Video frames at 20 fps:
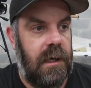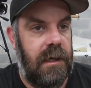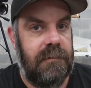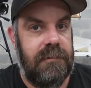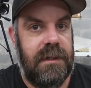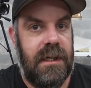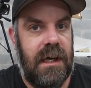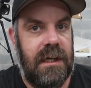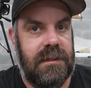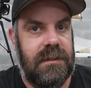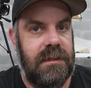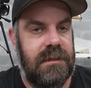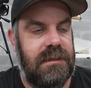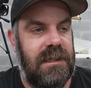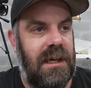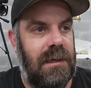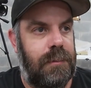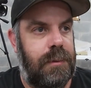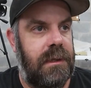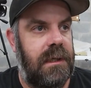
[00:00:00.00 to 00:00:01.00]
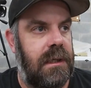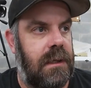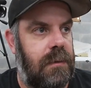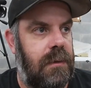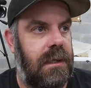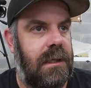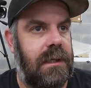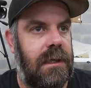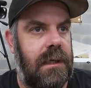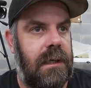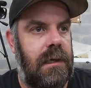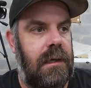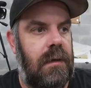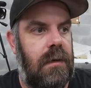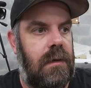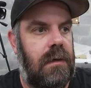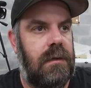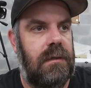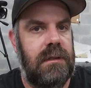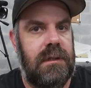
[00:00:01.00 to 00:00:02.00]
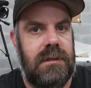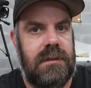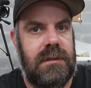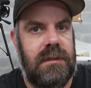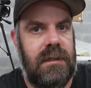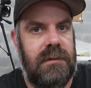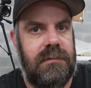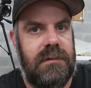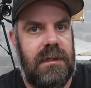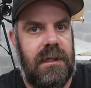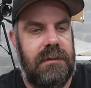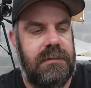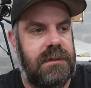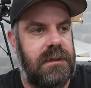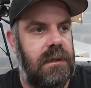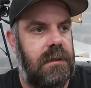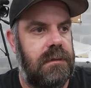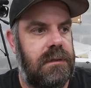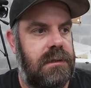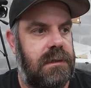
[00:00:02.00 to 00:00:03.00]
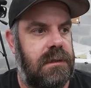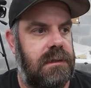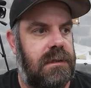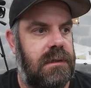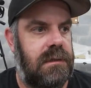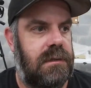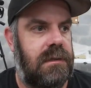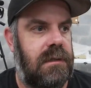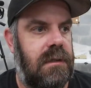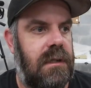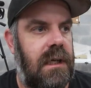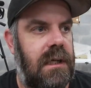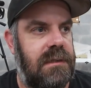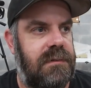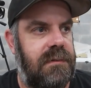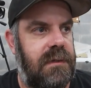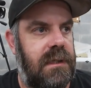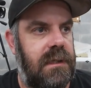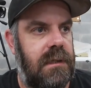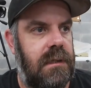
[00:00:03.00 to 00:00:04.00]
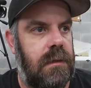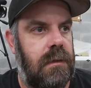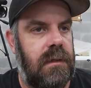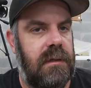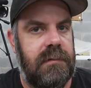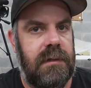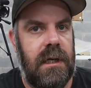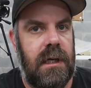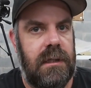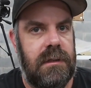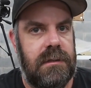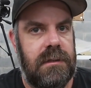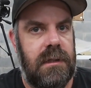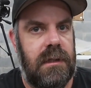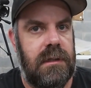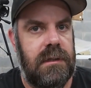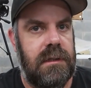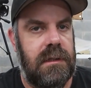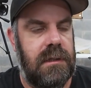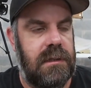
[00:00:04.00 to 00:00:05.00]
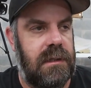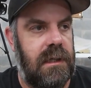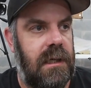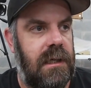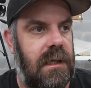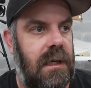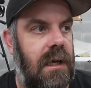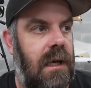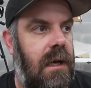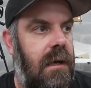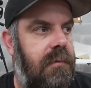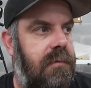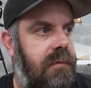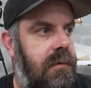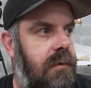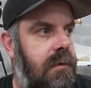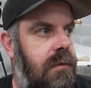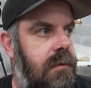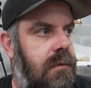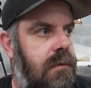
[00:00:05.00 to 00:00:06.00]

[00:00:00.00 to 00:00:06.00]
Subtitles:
I've knocked this out pretty quick. I got all this stuff that I've showed you since the last video I've gotten done in a day and a half.